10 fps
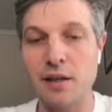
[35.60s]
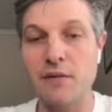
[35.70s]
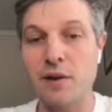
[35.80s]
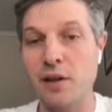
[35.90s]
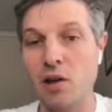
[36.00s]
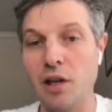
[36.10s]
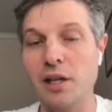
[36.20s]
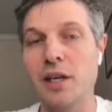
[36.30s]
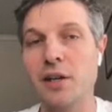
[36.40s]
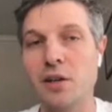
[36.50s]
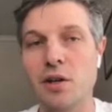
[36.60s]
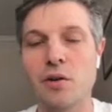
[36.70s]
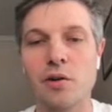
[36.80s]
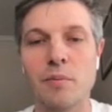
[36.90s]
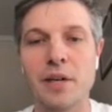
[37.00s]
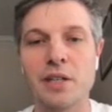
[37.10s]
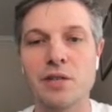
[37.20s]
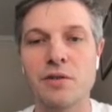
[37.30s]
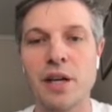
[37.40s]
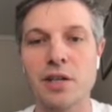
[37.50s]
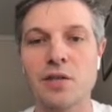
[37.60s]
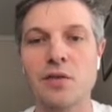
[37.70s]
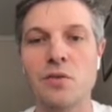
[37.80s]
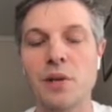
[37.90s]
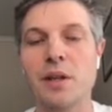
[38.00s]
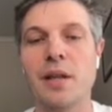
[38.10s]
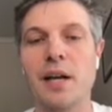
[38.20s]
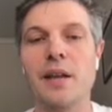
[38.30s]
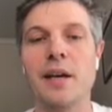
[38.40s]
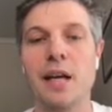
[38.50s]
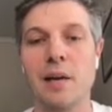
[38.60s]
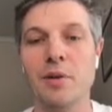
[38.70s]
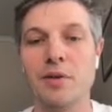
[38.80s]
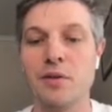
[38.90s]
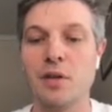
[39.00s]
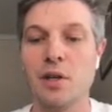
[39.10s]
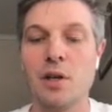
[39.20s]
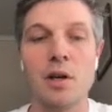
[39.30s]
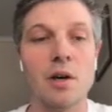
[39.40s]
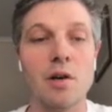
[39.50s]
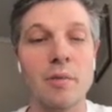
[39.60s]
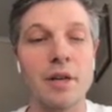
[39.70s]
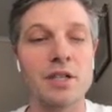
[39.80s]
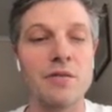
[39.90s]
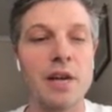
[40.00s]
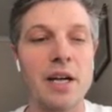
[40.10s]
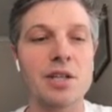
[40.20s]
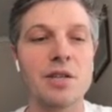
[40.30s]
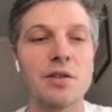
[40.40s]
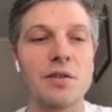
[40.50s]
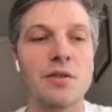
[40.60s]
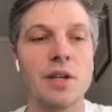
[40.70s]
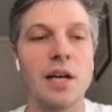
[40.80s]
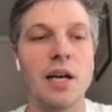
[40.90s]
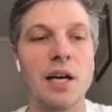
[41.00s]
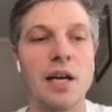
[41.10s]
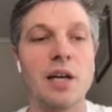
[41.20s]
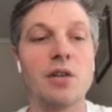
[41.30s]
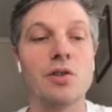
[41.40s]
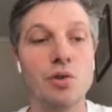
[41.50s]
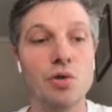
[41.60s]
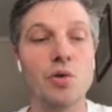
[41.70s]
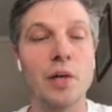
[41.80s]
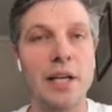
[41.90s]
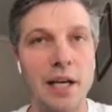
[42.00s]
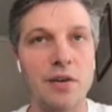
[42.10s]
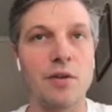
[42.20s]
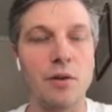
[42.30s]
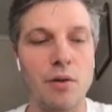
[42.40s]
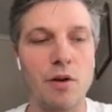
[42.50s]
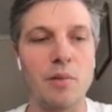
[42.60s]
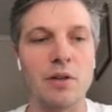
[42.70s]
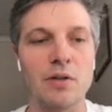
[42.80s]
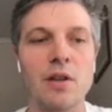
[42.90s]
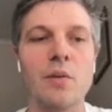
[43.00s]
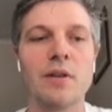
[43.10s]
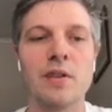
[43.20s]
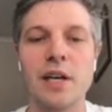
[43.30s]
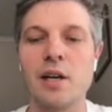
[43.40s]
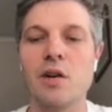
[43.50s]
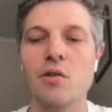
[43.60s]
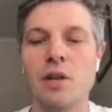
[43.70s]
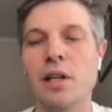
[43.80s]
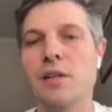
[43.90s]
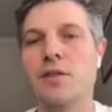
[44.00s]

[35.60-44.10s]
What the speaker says: very likely to undergo combination reactions with other elements. Combination reactions are usually exothermics. They're the ones that release